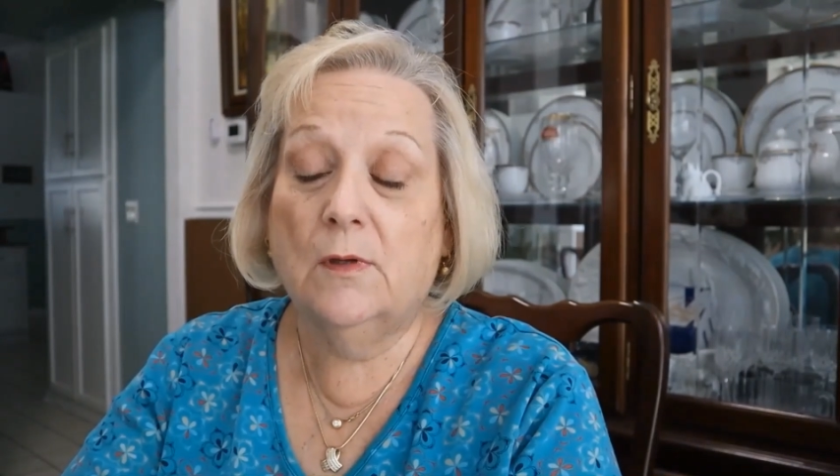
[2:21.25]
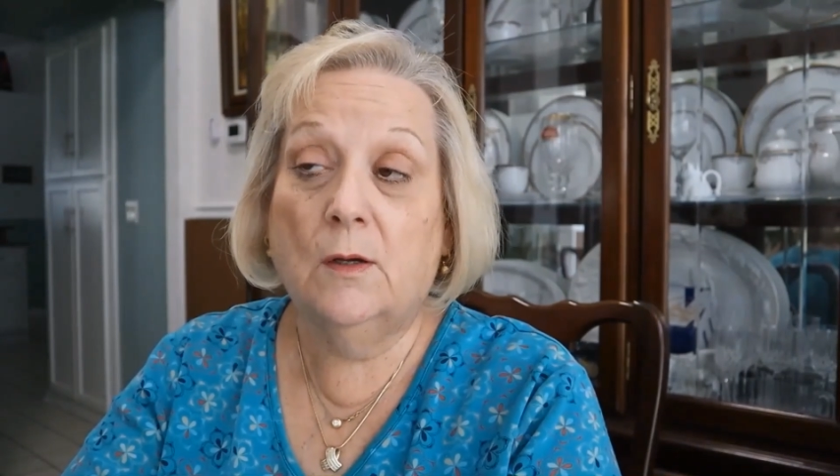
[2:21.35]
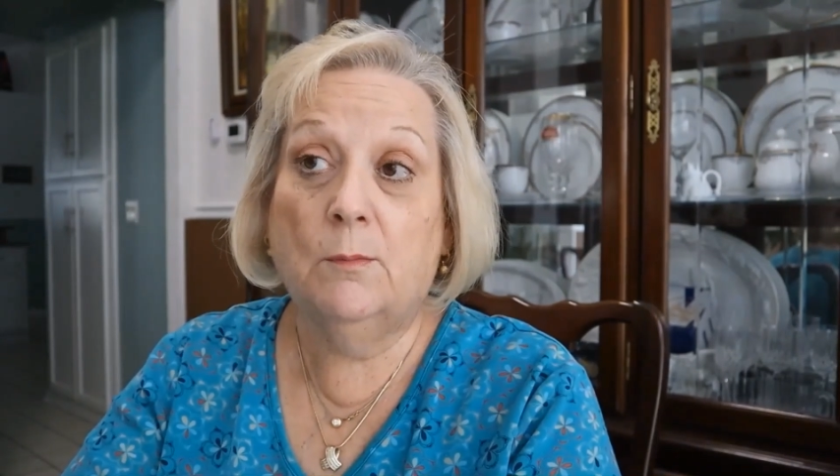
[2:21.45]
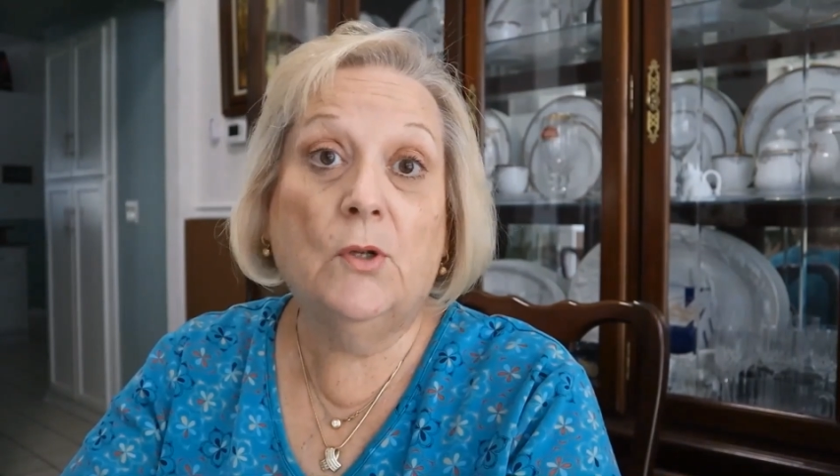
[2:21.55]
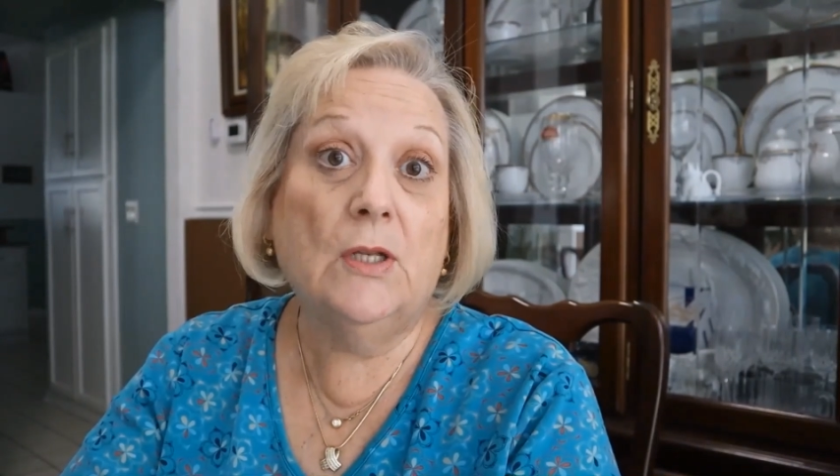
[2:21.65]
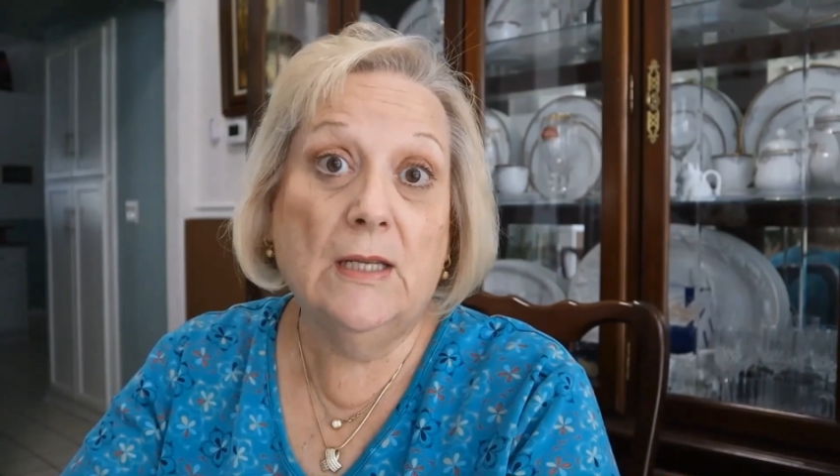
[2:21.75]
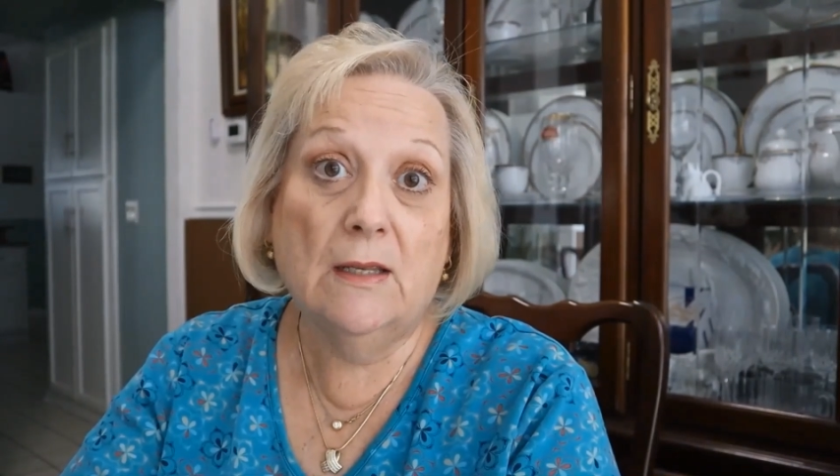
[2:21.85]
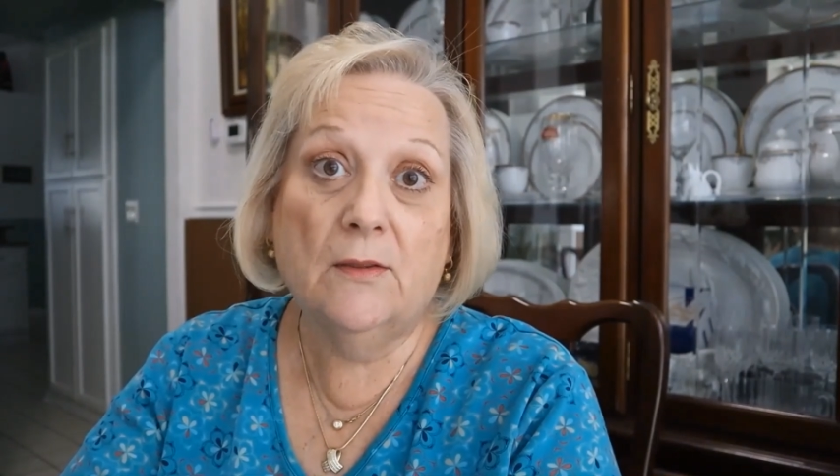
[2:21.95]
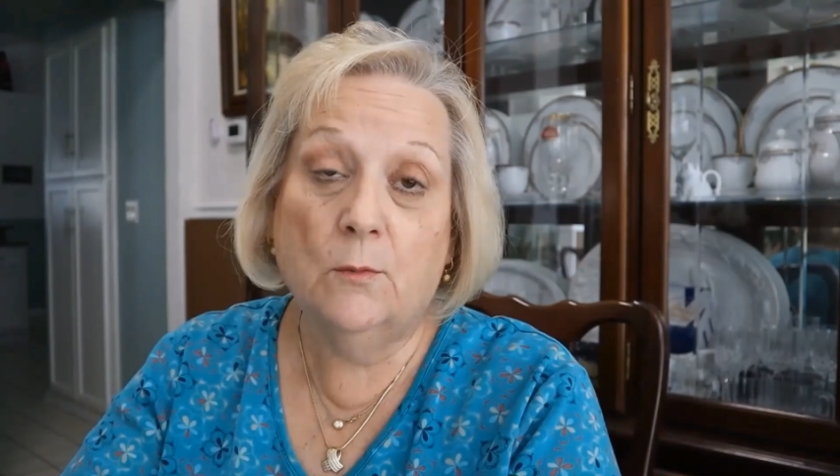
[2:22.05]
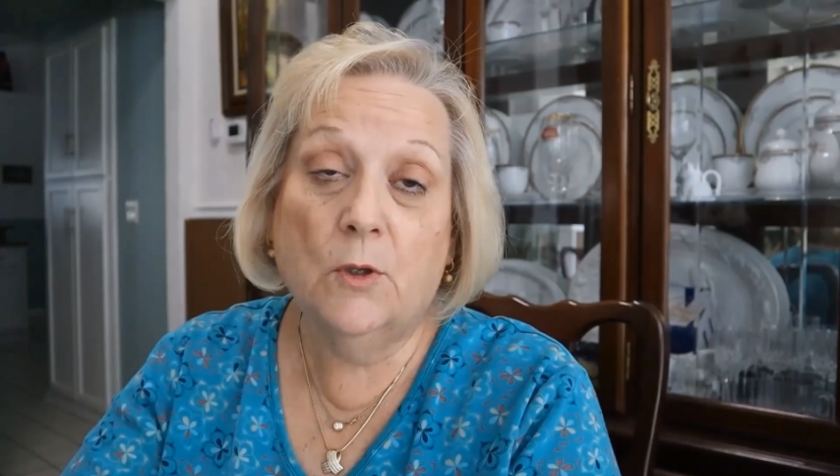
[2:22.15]
a bully
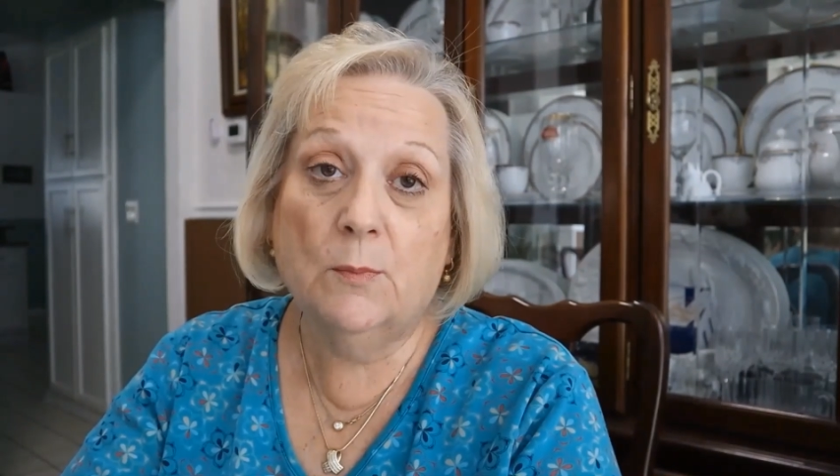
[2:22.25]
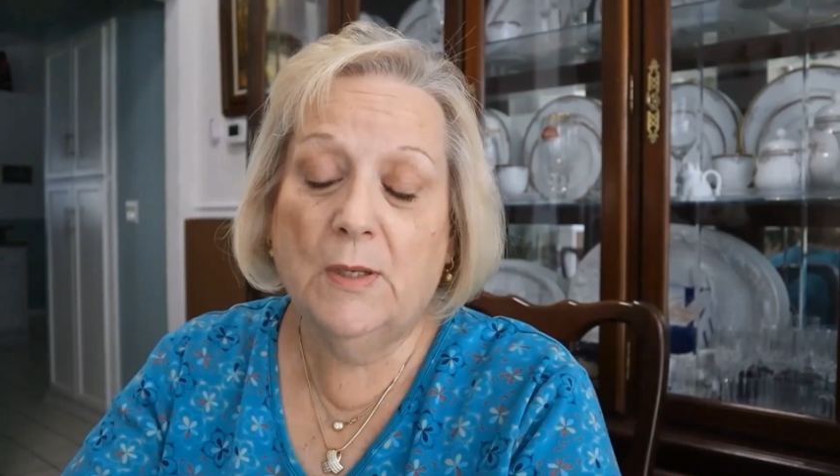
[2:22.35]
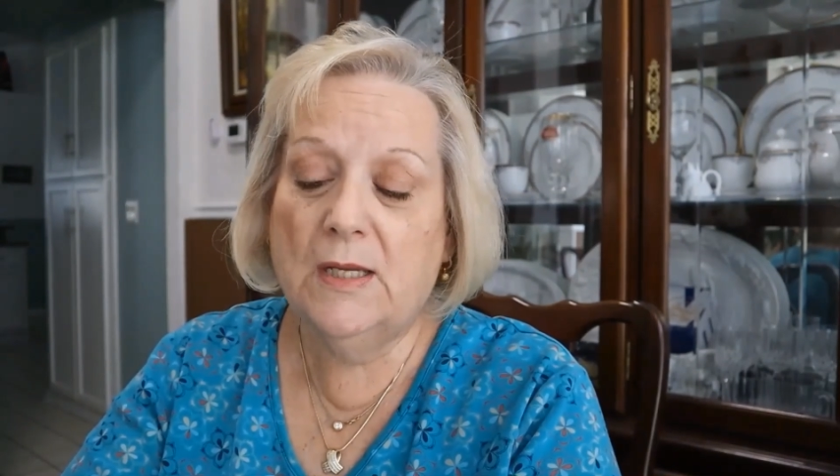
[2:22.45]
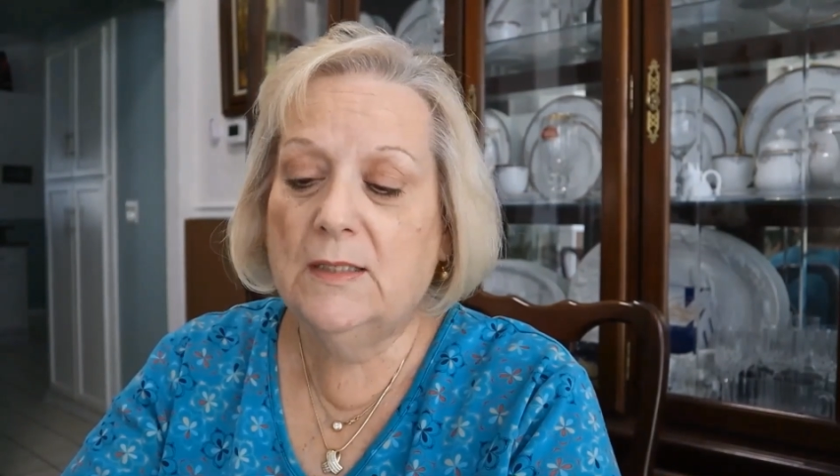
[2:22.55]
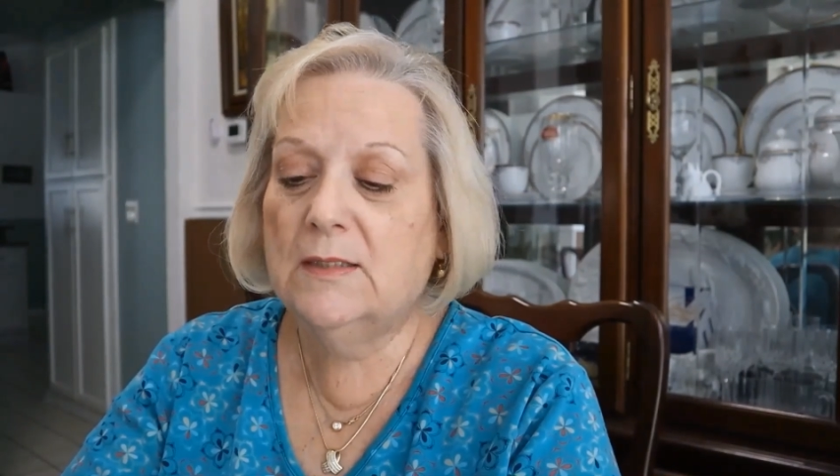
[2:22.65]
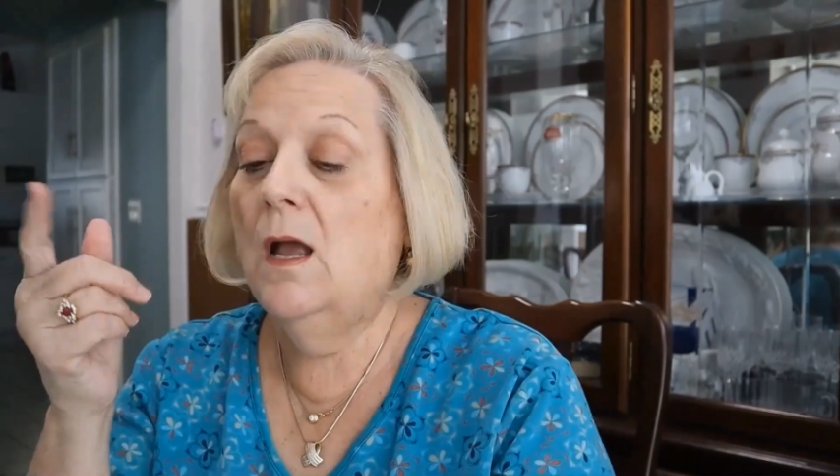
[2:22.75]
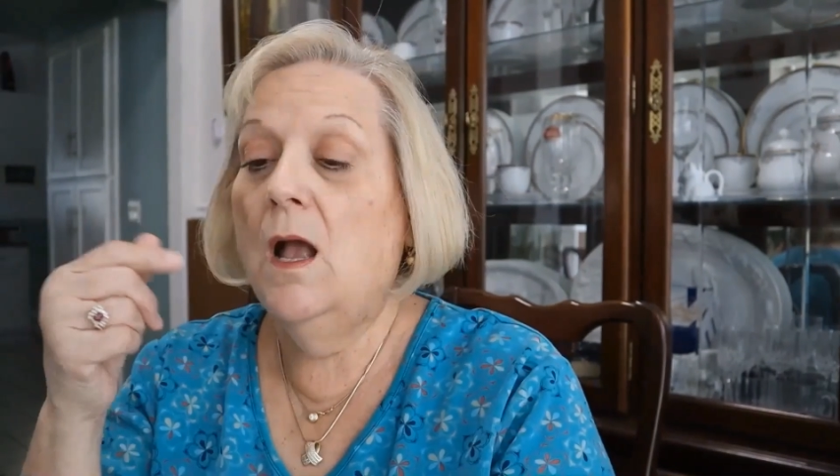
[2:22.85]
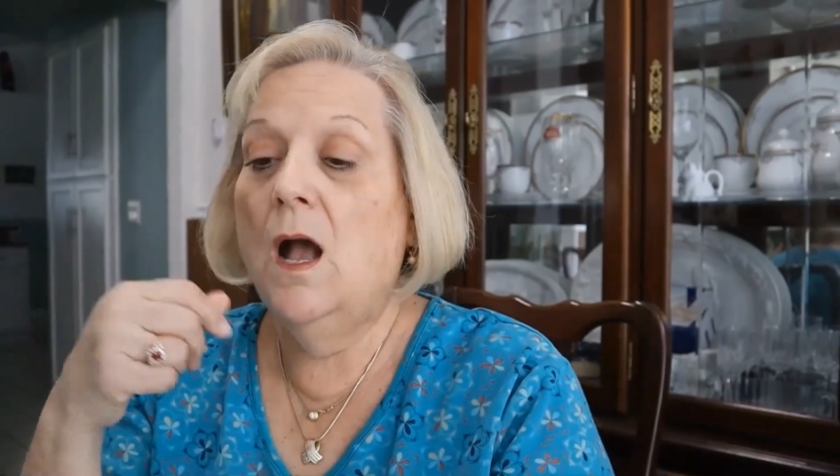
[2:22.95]
at the workplace.